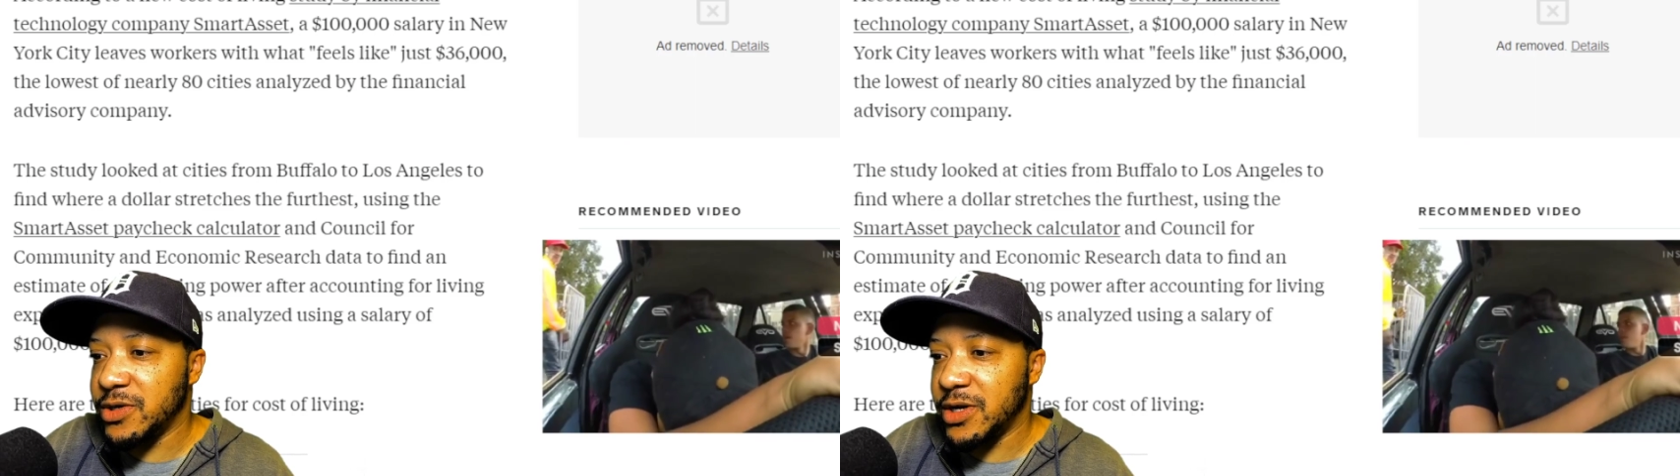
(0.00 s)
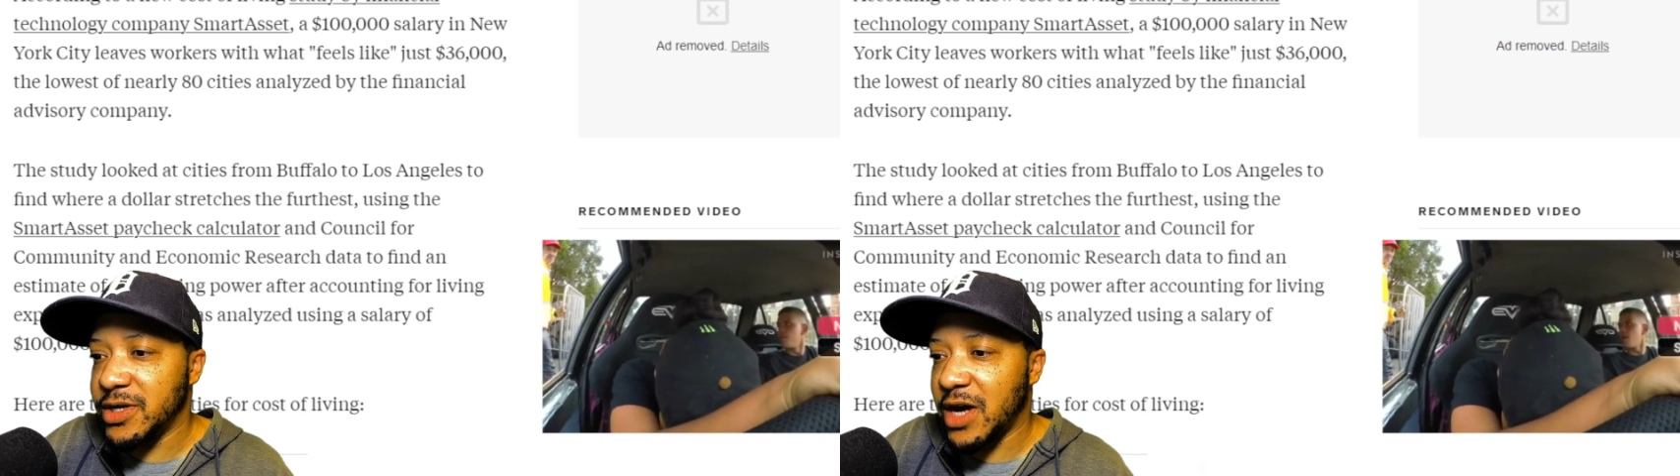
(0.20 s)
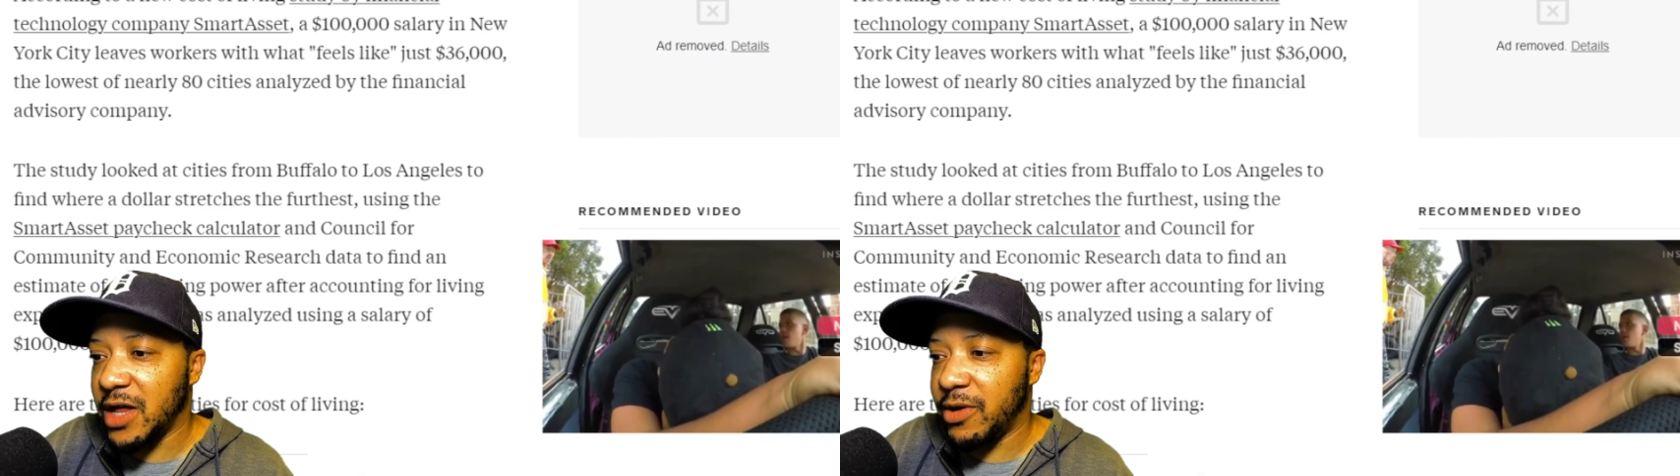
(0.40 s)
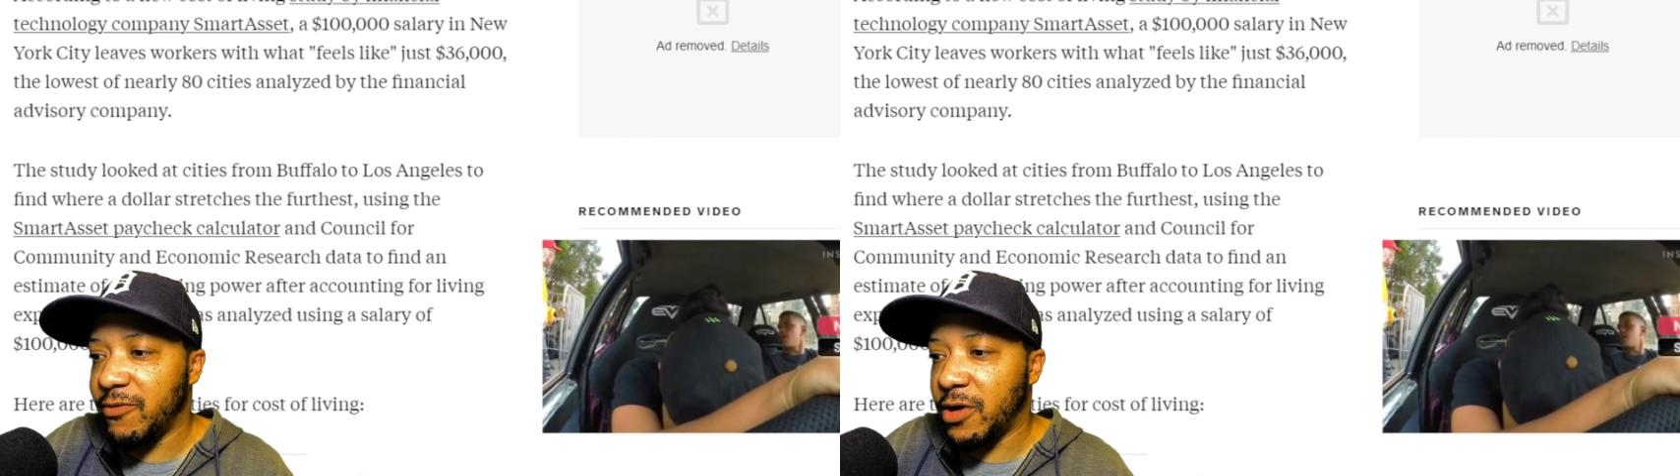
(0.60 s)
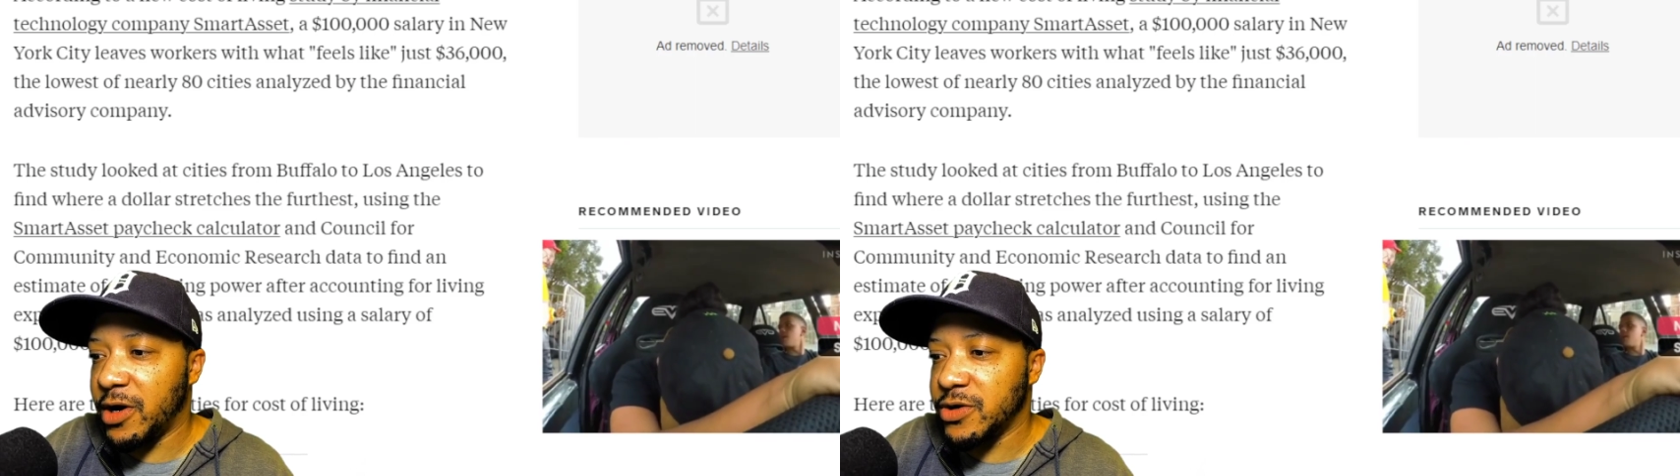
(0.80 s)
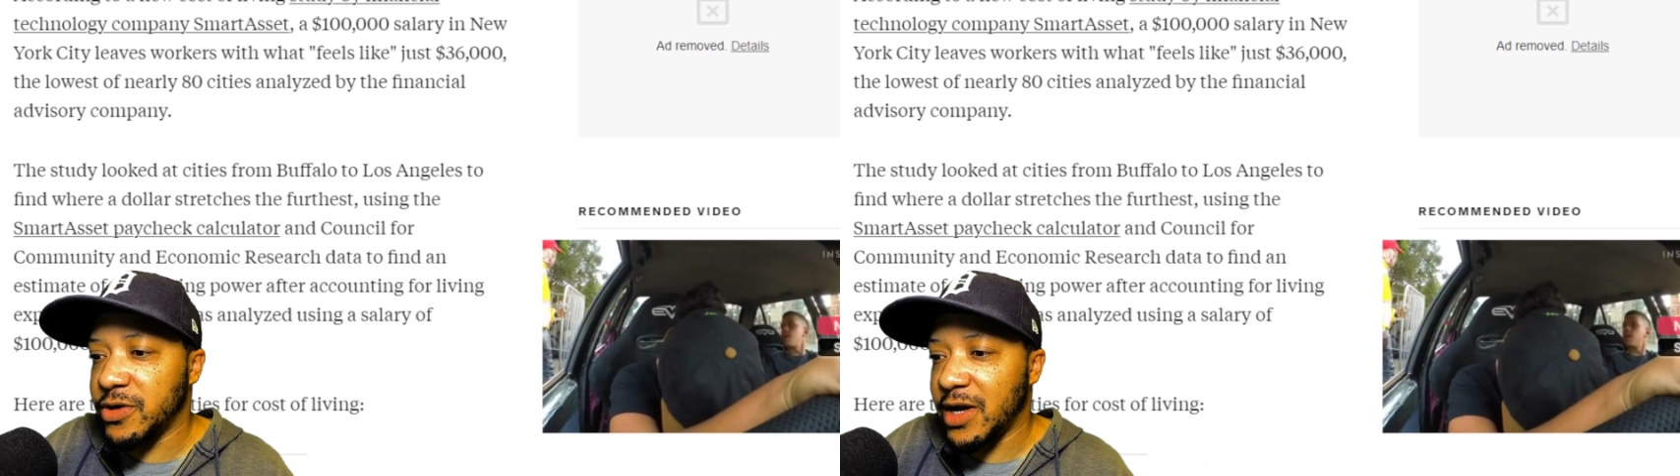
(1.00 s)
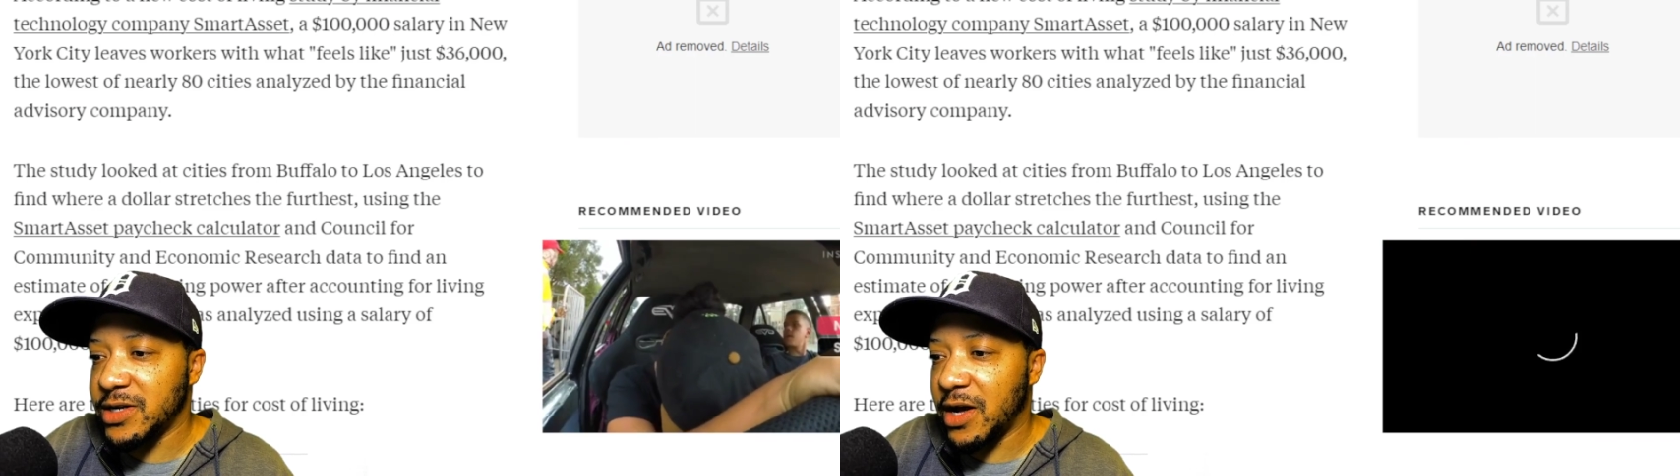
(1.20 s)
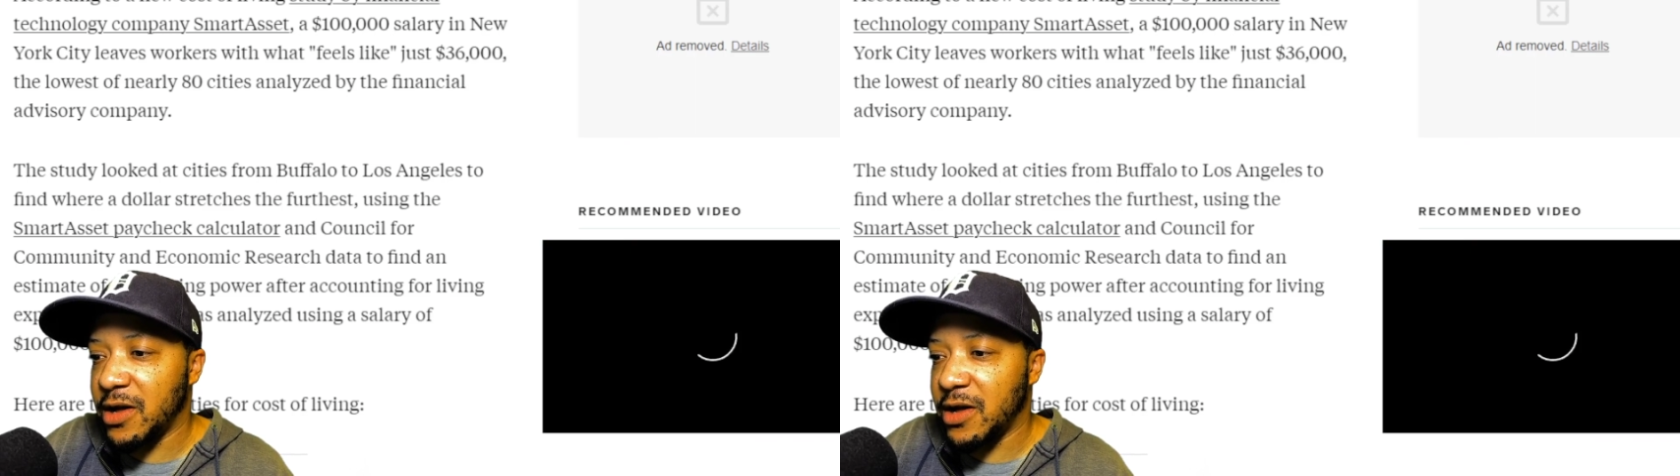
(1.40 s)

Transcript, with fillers: salary of $100,000.